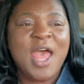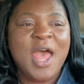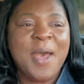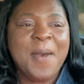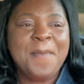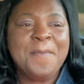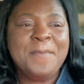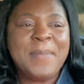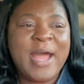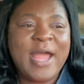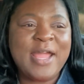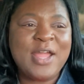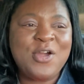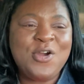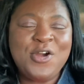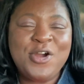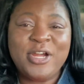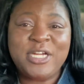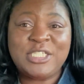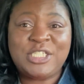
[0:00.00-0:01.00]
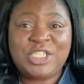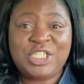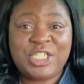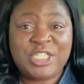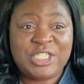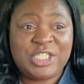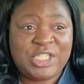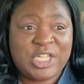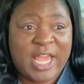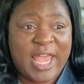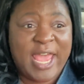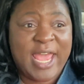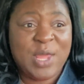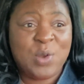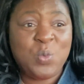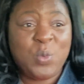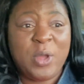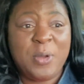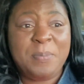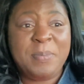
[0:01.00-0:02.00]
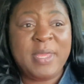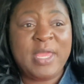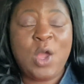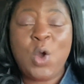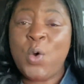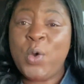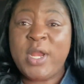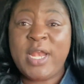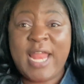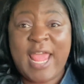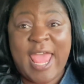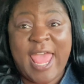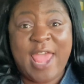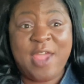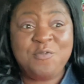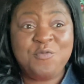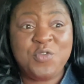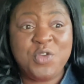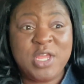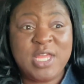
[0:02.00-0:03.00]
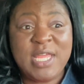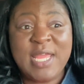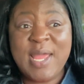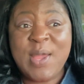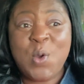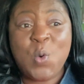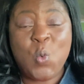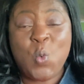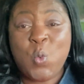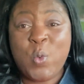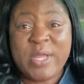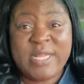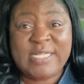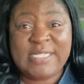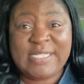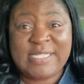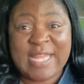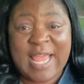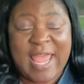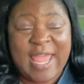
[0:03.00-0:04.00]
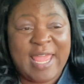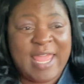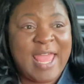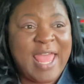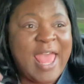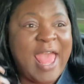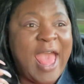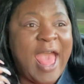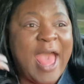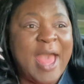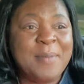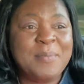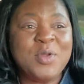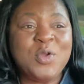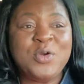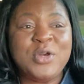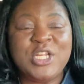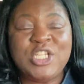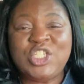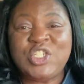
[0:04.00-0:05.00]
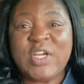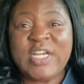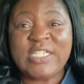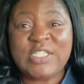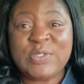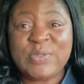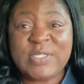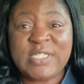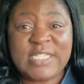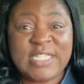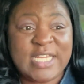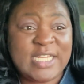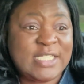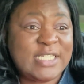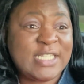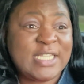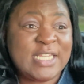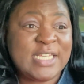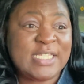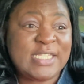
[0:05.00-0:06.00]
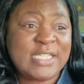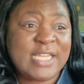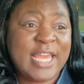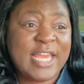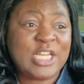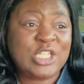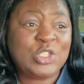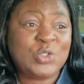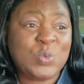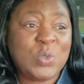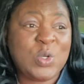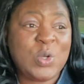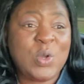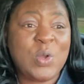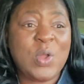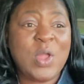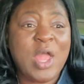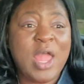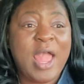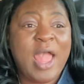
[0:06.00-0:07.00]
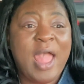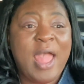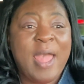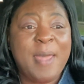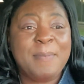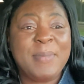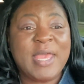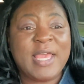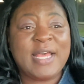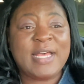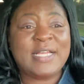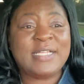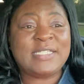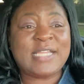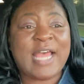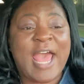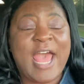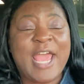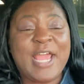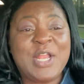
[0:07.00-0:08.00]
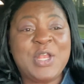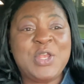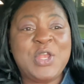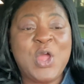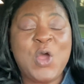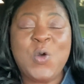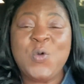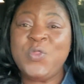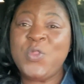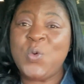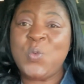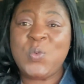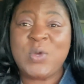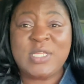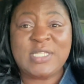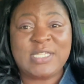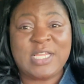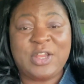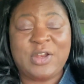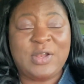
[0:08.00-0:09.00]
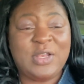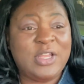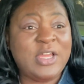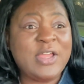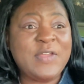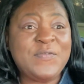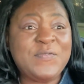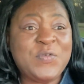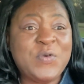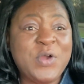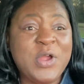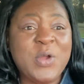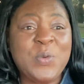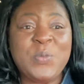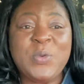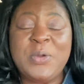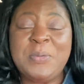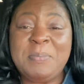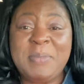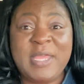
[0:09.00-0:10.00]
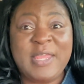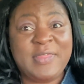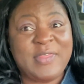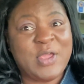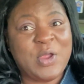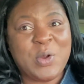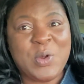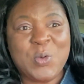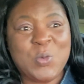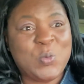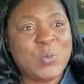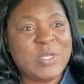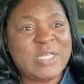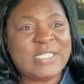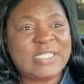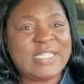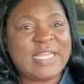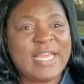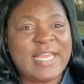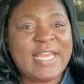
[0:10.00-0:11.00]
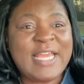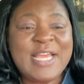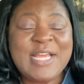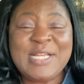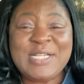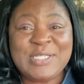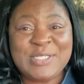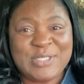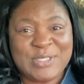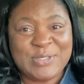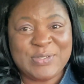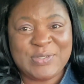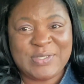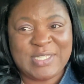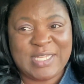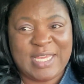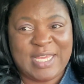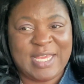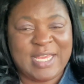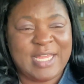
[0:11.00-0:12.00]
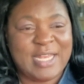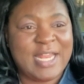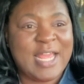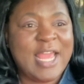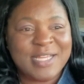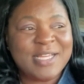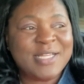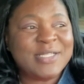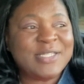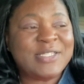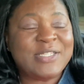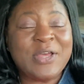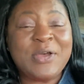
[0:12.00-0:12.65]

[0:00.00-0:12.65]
my car chit chat will be on every Wednesday. I'm going to try to stick to this schedule because I know the ones that are looking for it will be there on Wednesday to see it. So